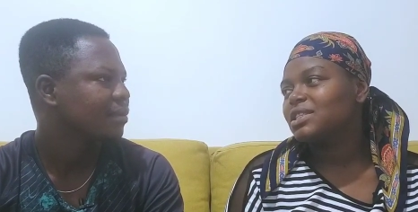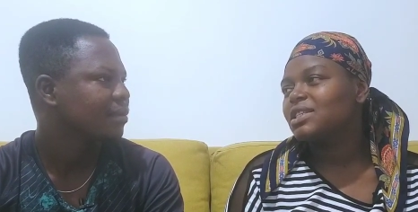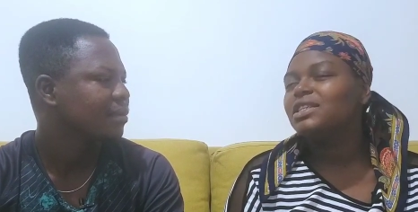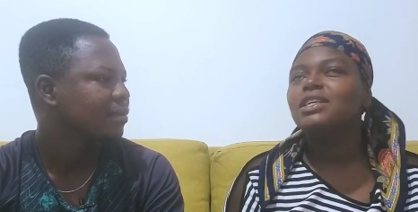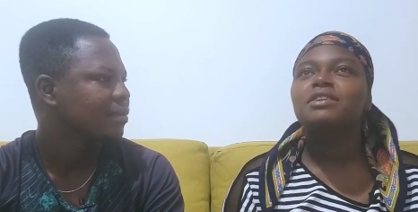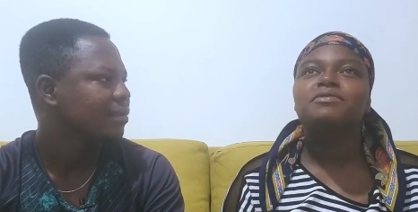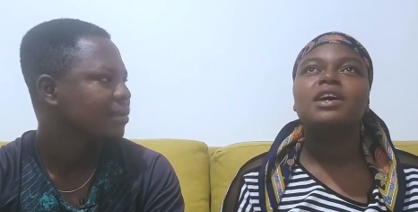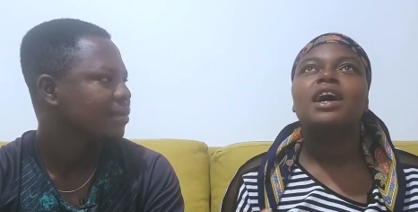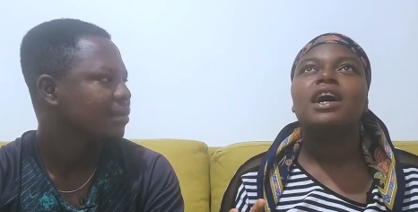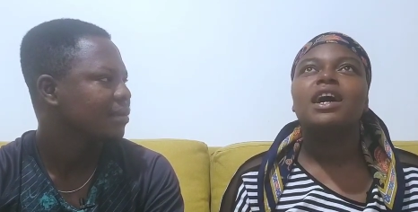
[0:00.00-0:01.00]
Speaker 1: I
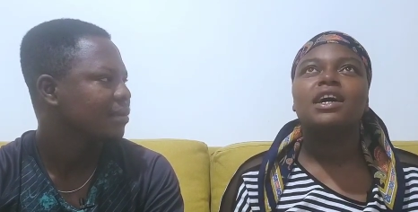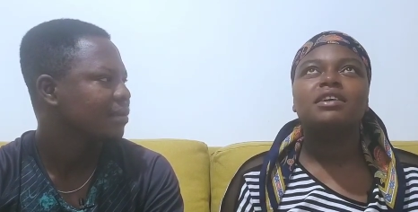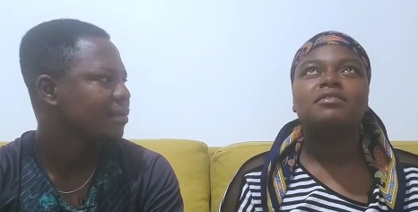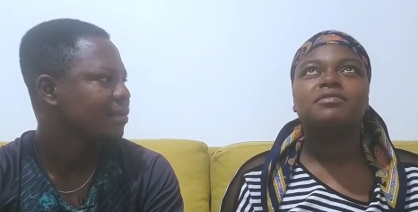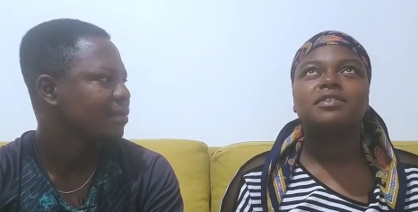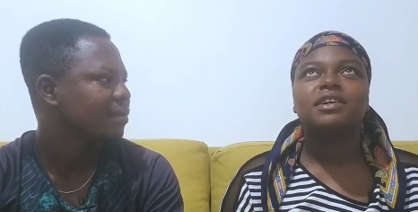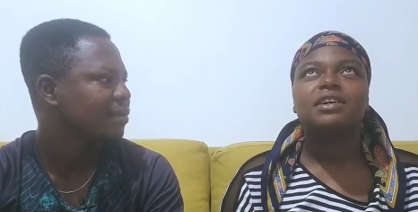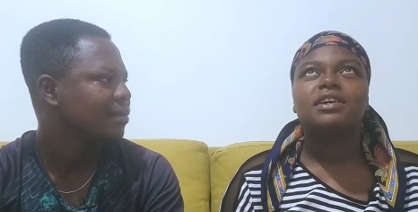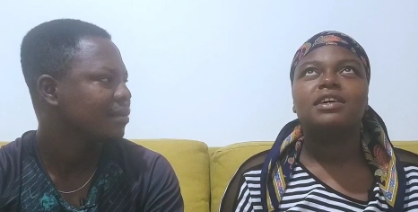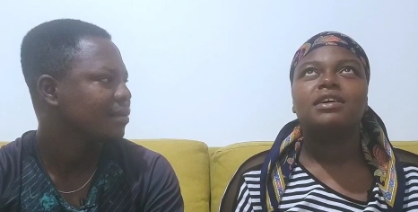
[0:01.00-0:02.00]
have I have
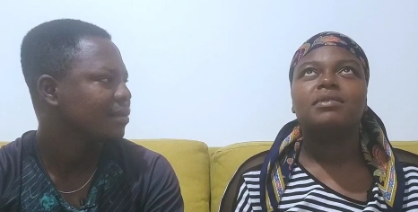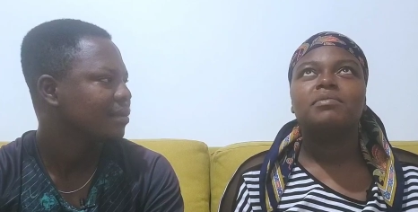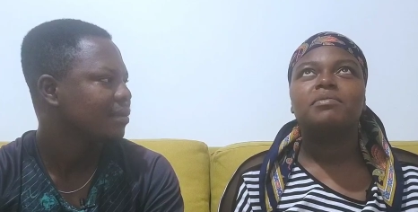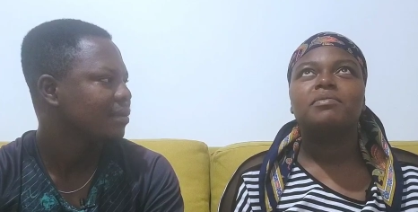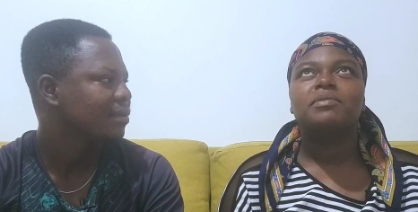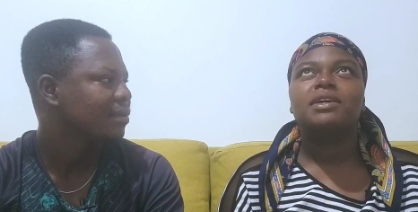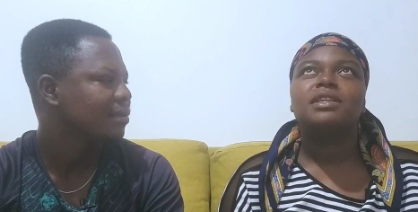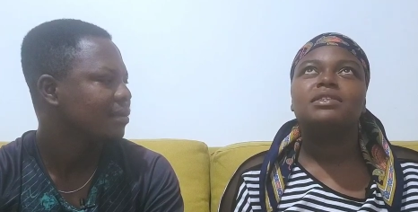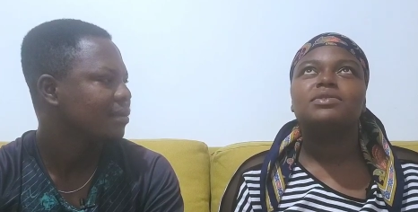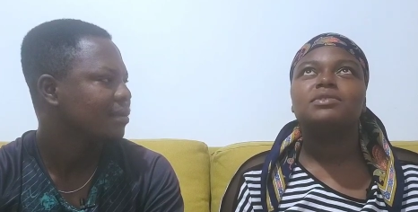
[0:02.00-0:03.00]
um, a
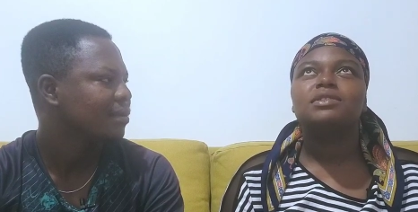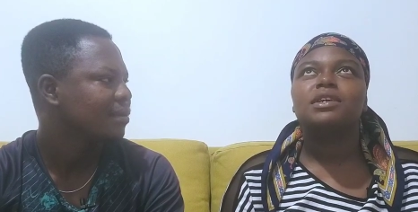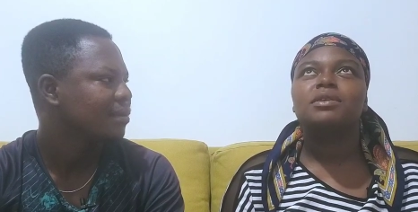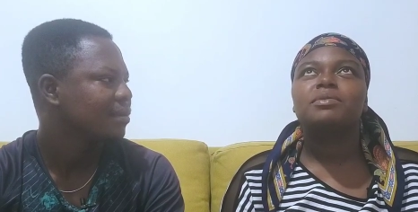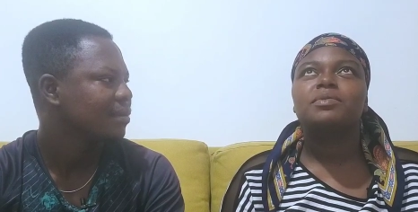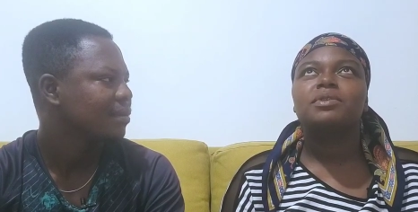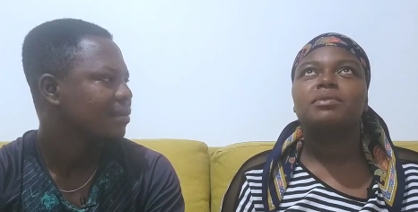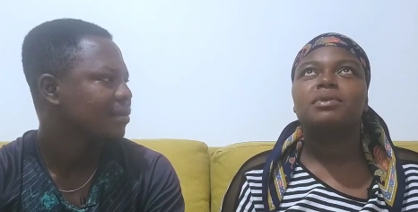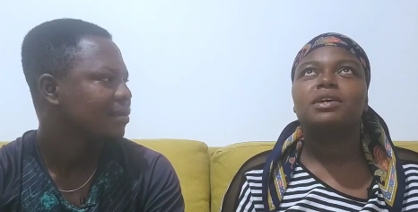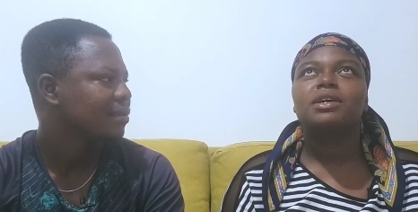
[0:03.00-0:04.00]
little to say about
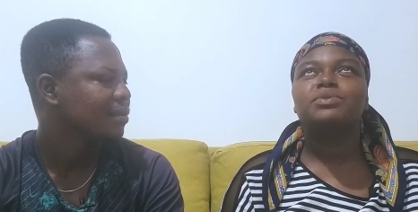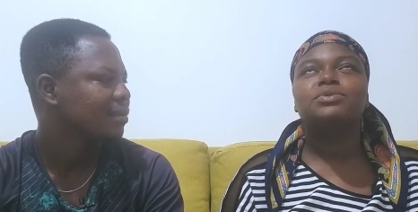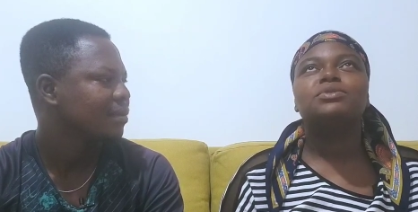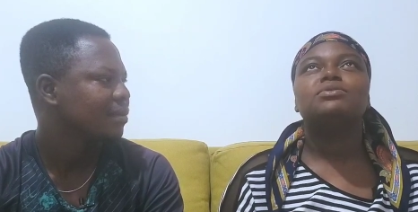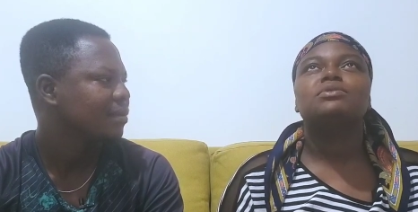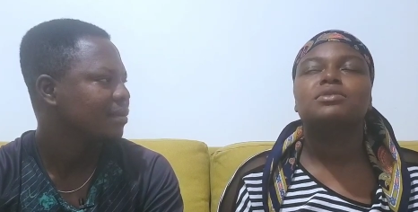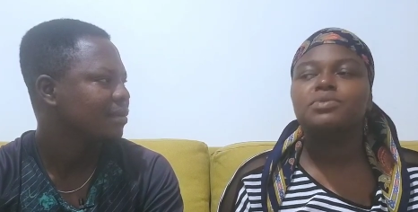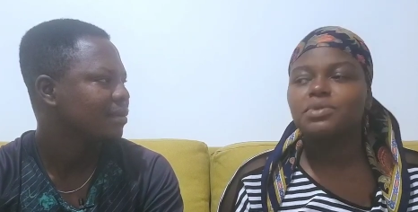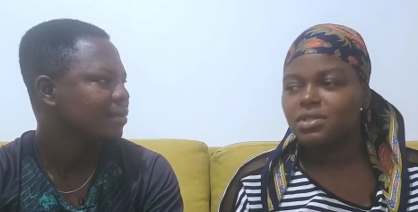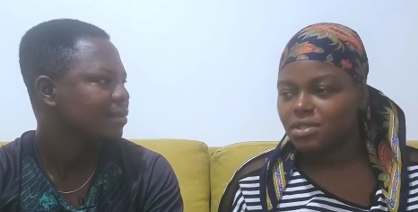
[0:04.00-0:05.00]
that, but how do you
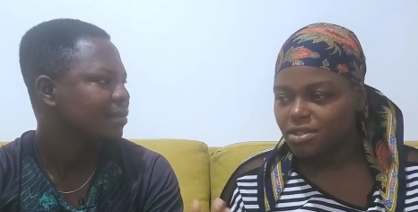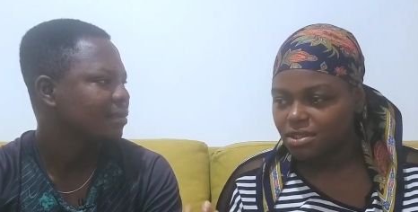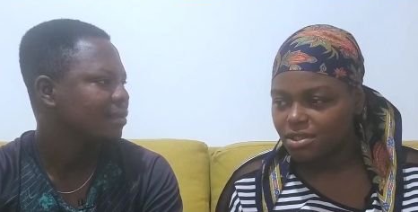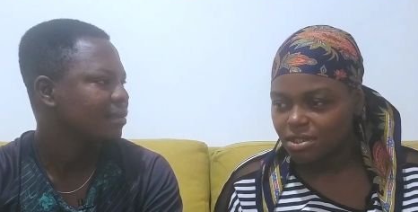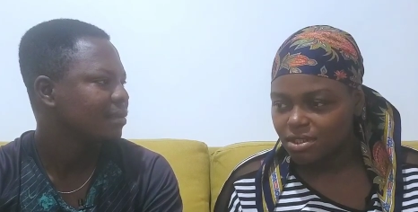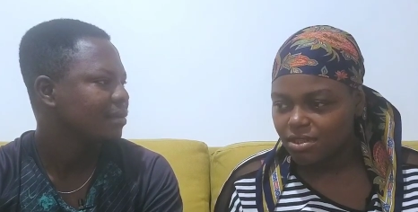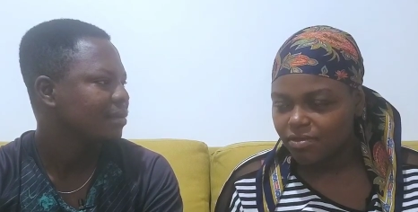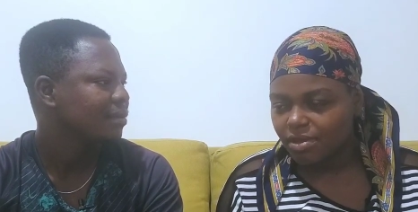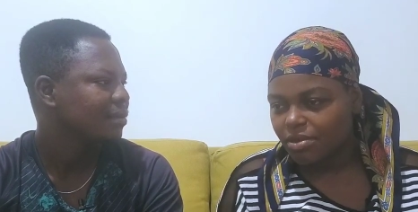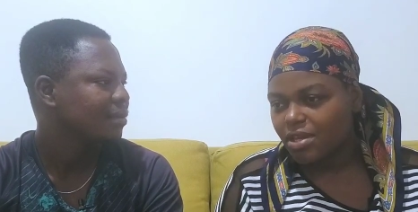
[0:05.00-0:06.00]
deal with it?
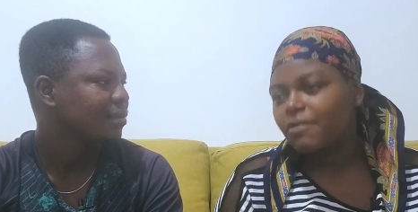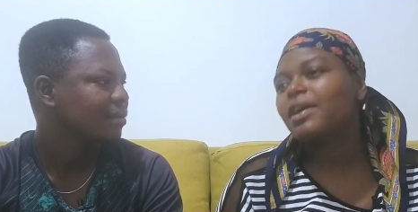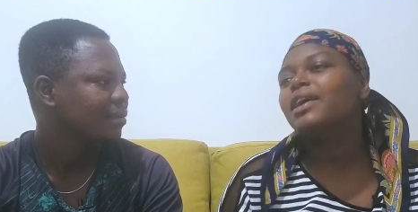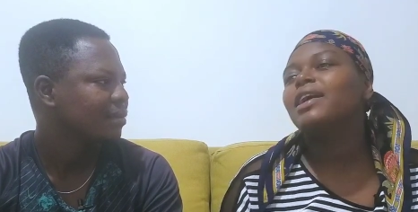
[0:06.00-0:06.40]
if I if I